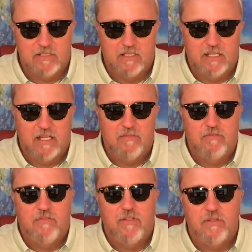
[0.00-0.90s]
to
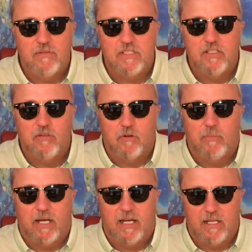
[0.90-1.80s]
infuse into your
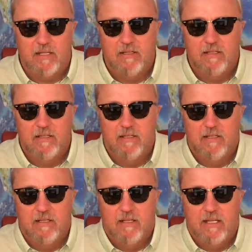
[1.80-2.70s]
body
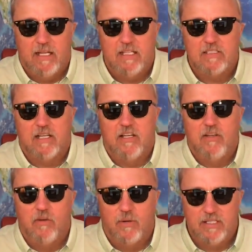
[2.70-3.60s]
His
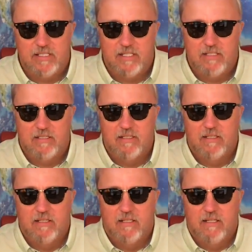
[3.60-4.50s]
anointing,
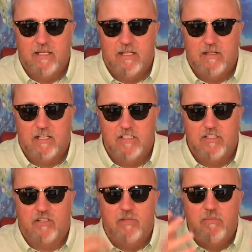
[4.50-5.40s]
because
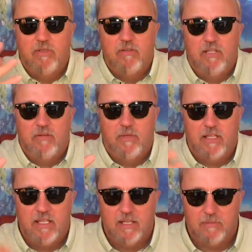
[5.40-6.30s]
you're communing with
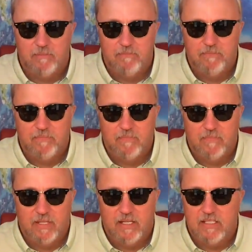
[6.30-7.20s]
Him,
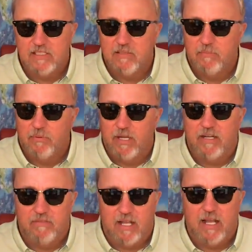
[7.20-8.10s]
and it's the bread
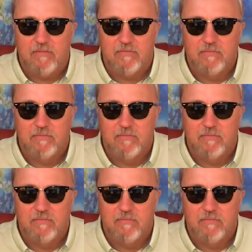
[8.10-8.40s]
of life,